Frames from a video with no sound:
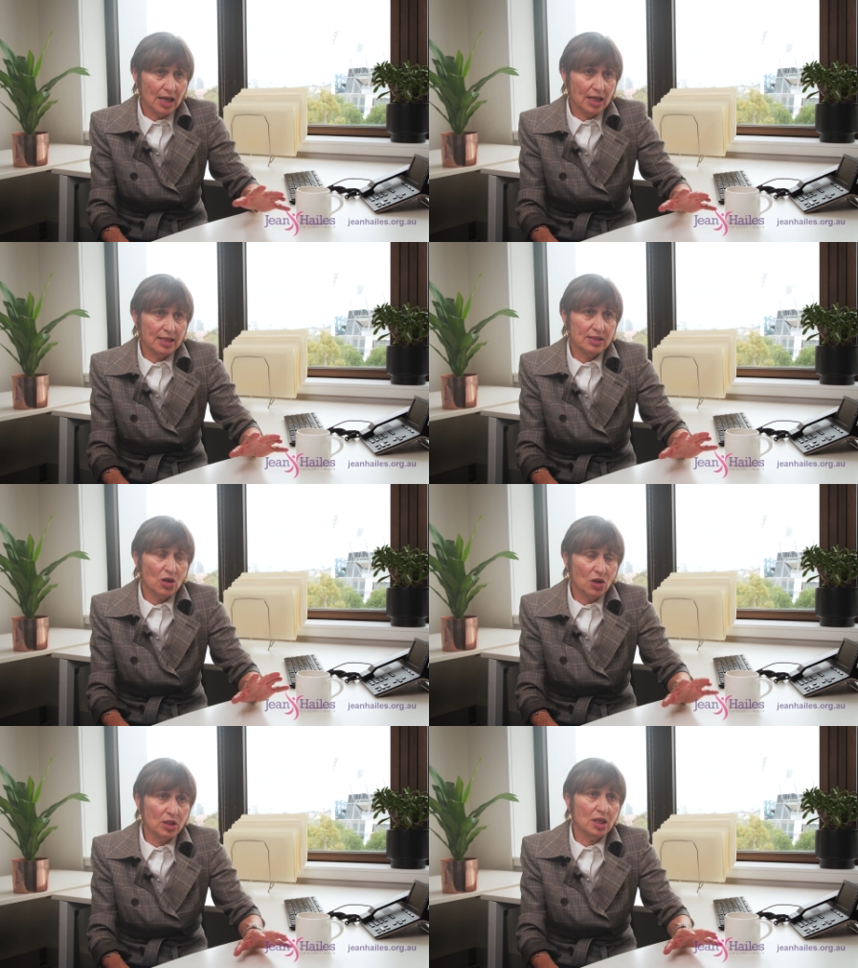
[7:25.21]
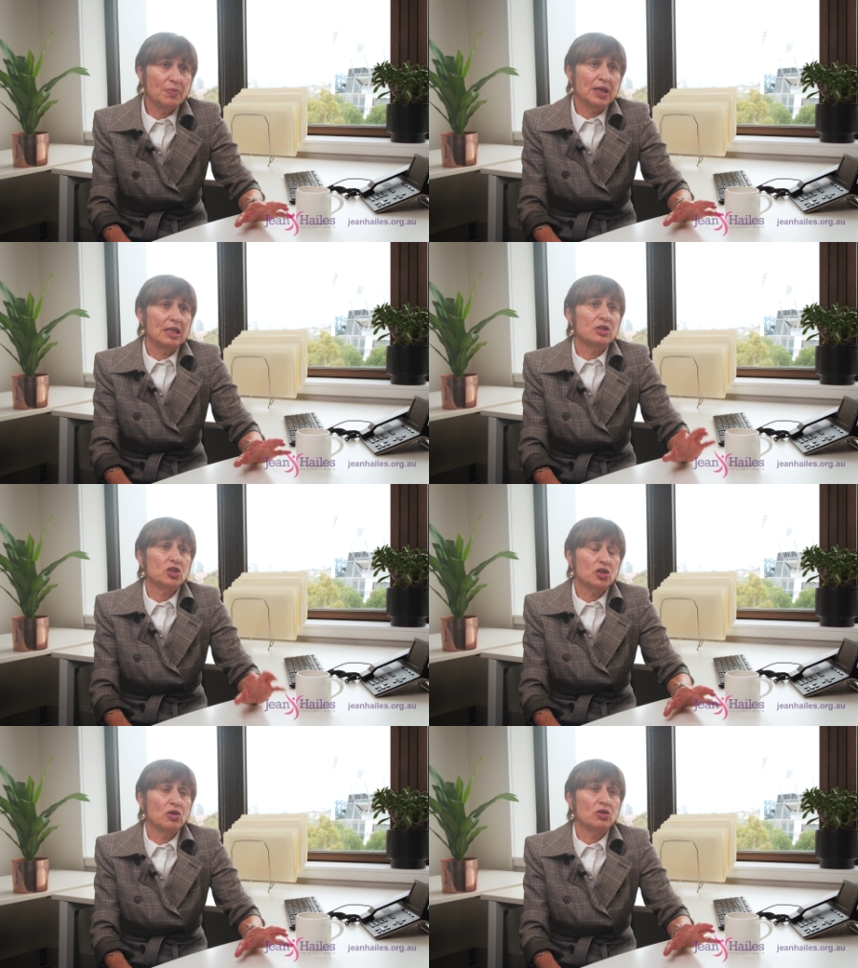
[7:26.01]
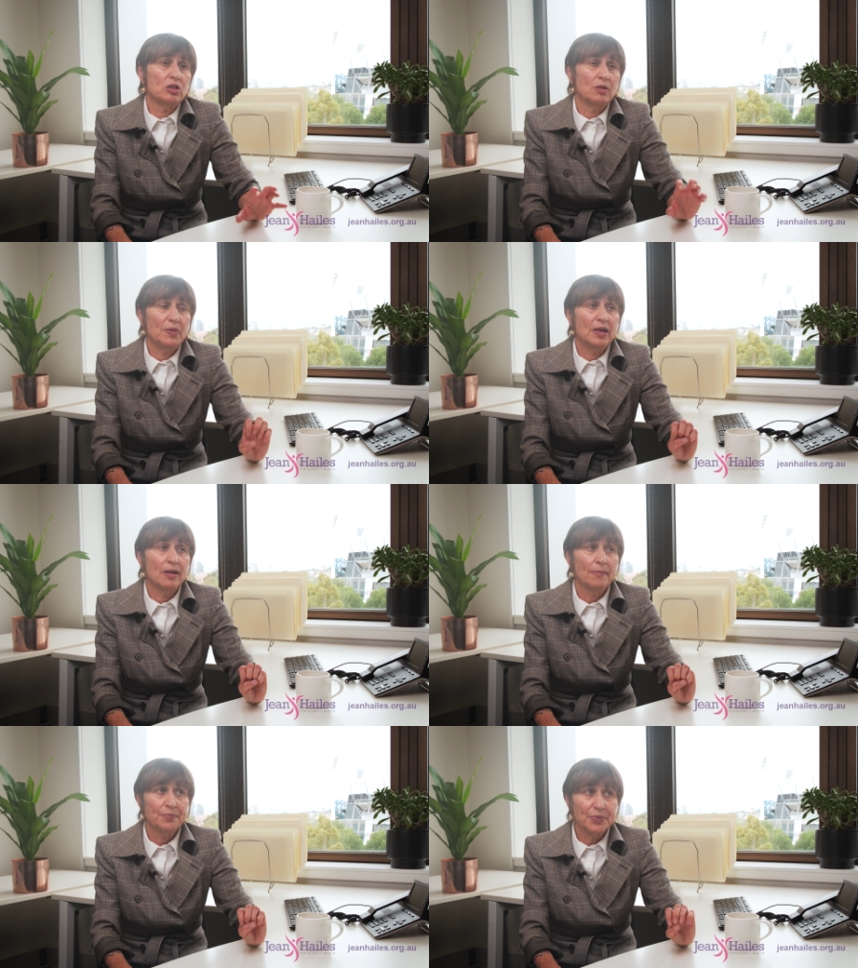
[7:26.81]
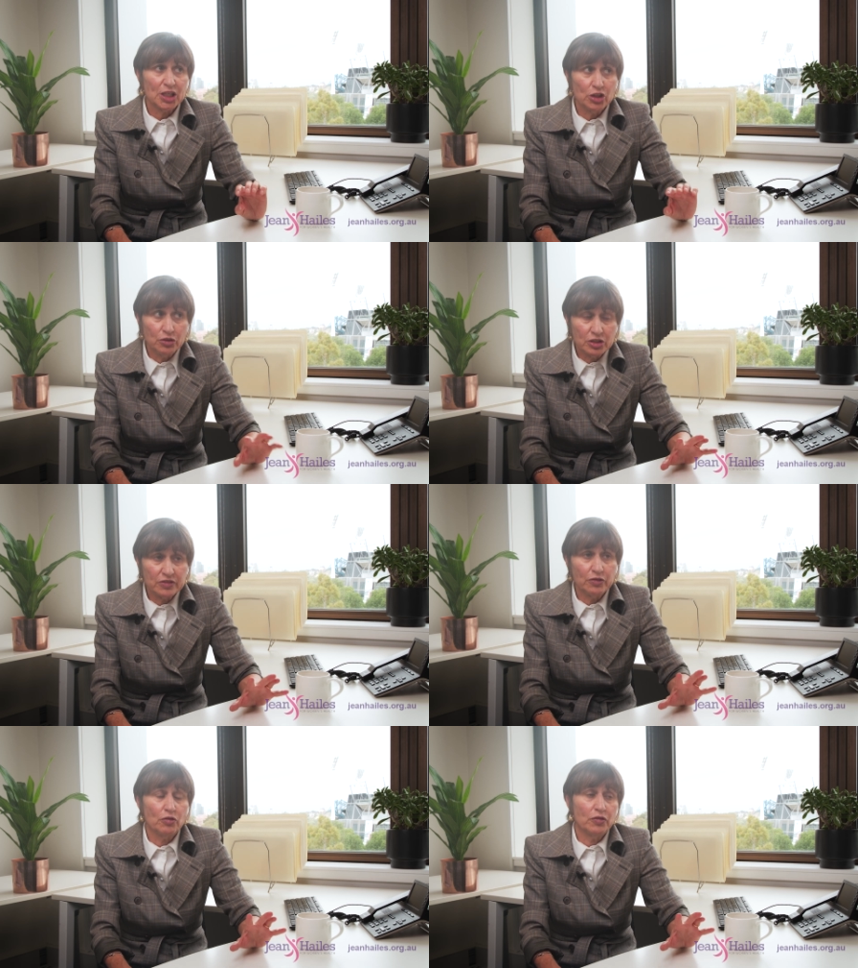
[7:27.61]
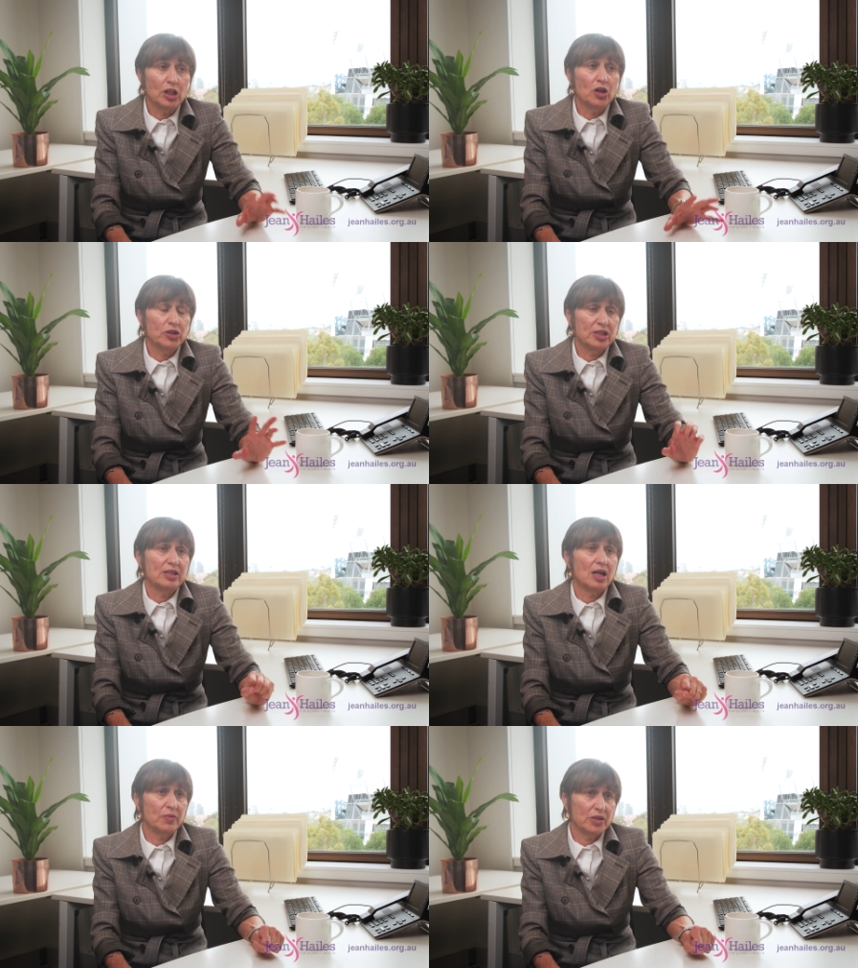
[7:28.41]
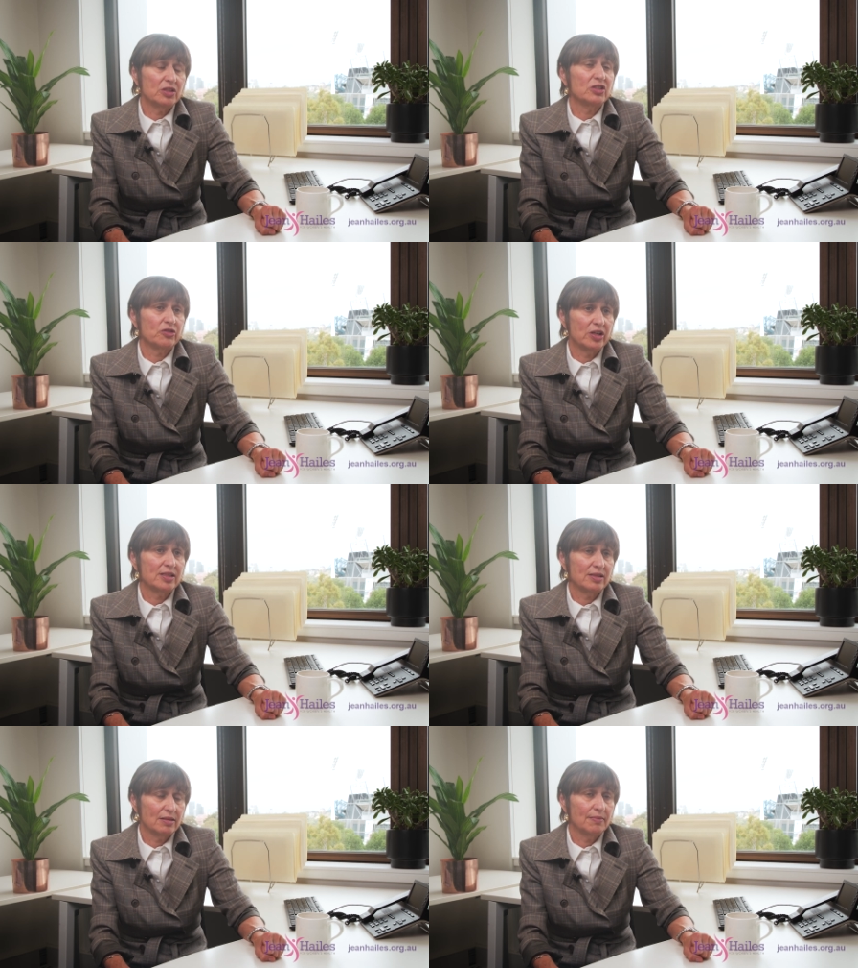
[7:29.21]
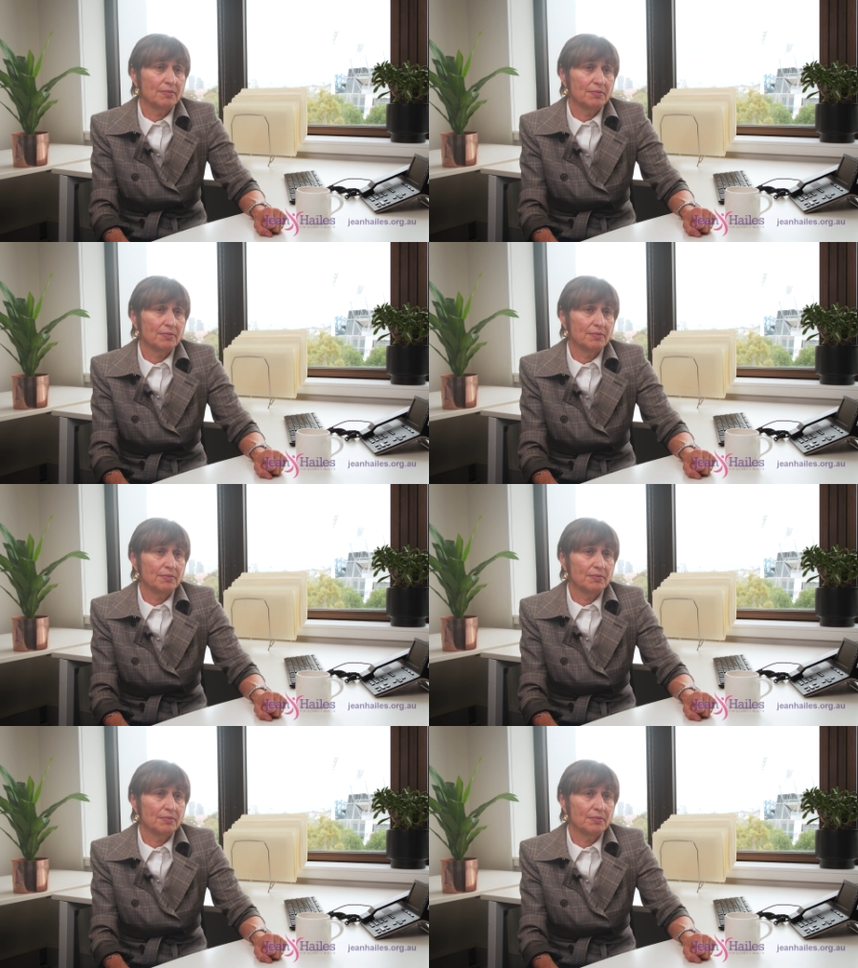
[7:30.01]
It has only been shown to be useful for low desire with distress.